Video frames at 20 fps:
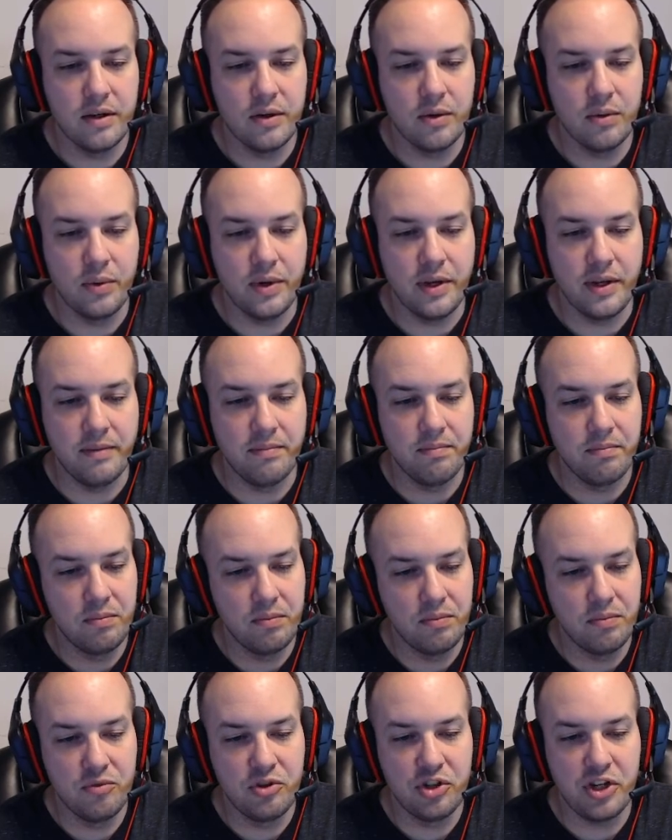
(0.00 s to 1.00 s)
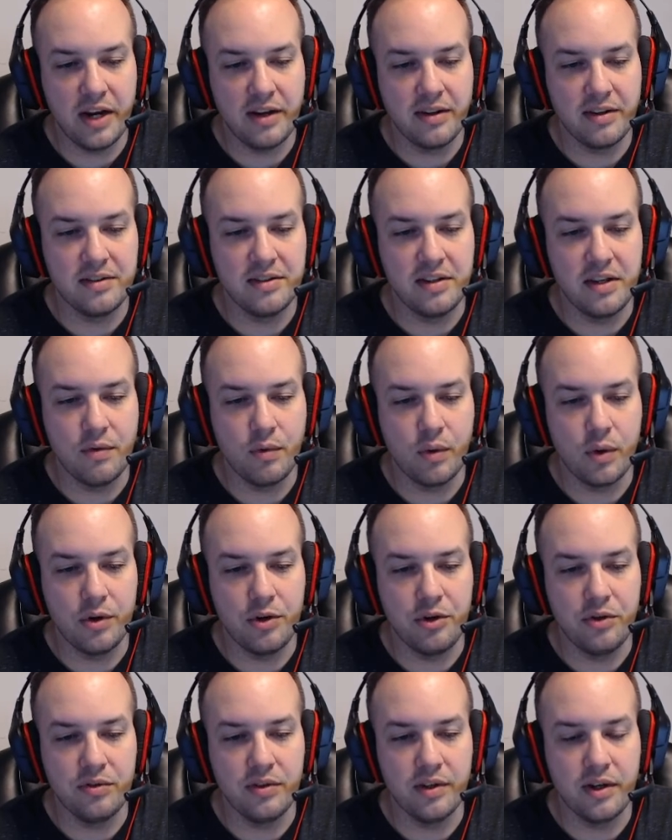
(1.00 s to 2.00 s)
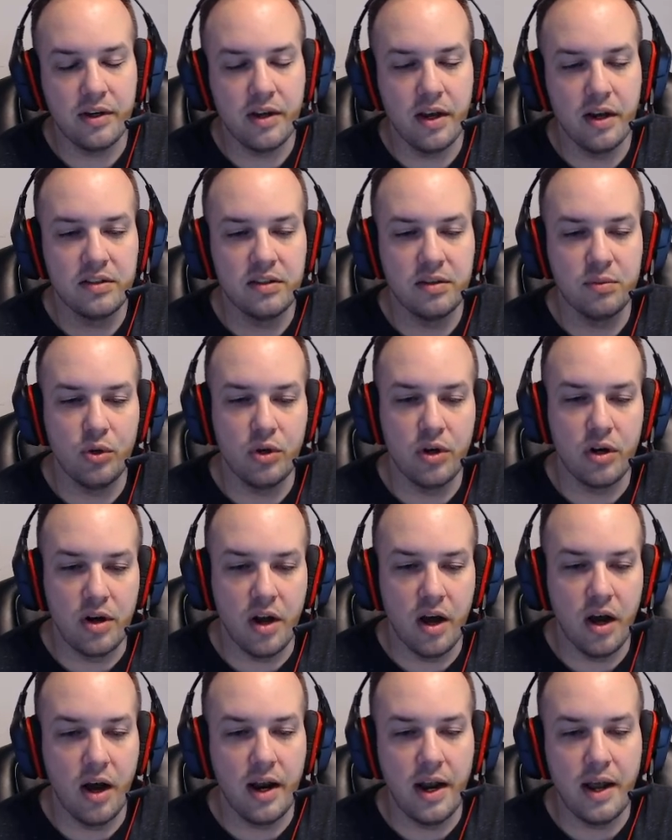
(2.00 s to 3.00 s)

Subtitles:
We checked to see if we were using a custom one or not,